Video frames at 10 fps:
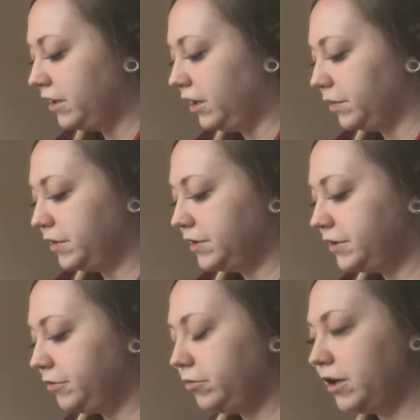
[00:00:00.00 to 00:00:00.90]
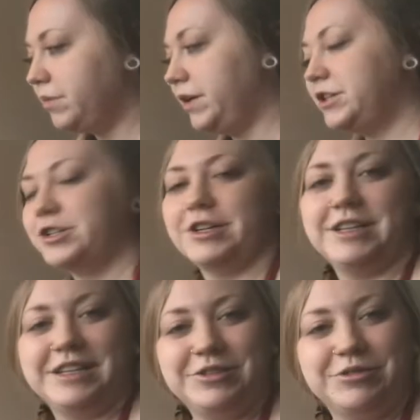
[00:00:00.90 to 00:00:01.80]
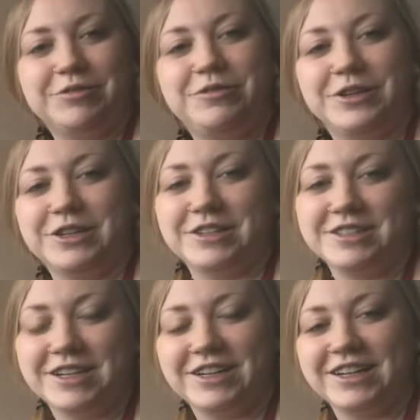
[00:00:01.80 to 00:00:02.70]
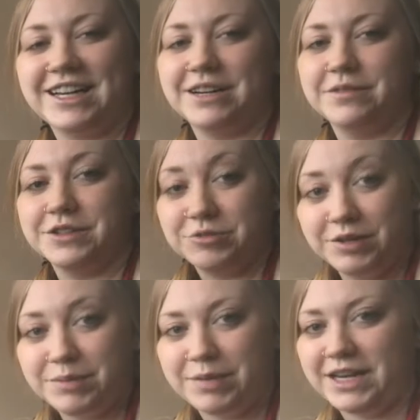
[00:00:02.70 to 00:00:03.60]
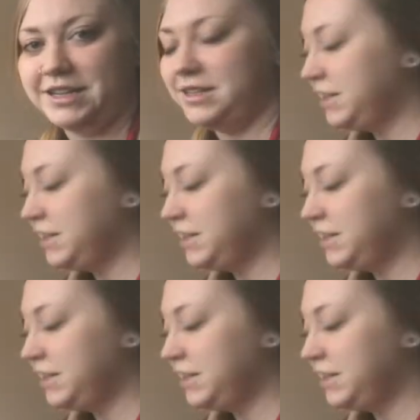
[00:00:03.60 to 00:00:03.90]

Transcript: because you want to make sure that you fill your entire canvas with paint.